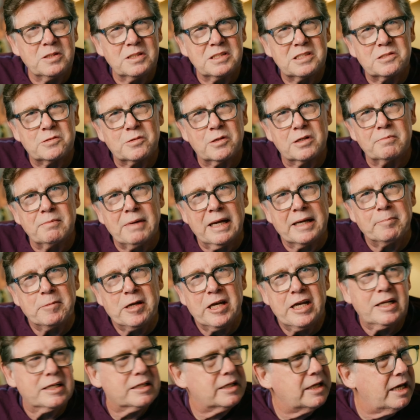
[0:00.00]
It's sort of my
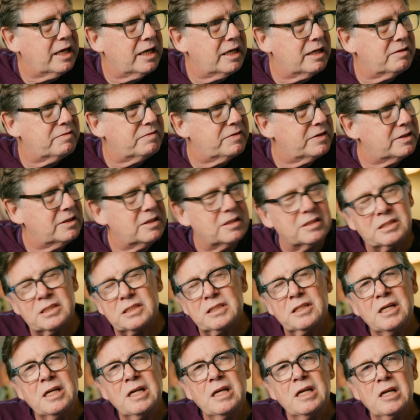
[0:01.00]
man cave, and it's
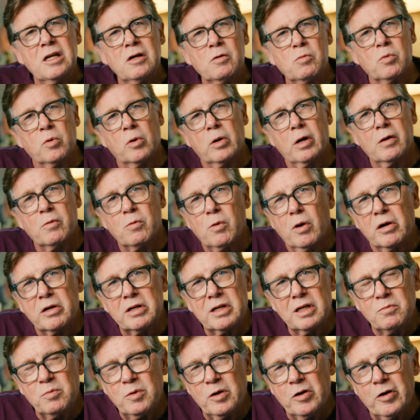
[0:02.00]
where I
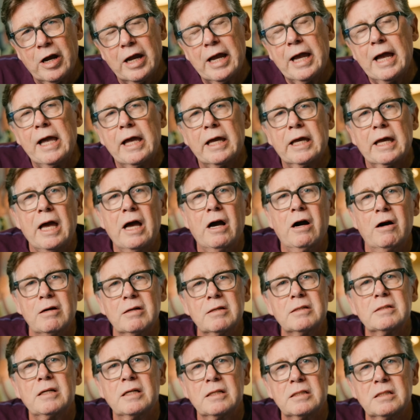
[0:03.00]
work and where I hang out.
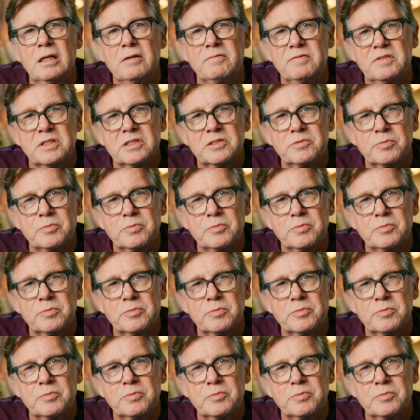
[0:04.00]
I love this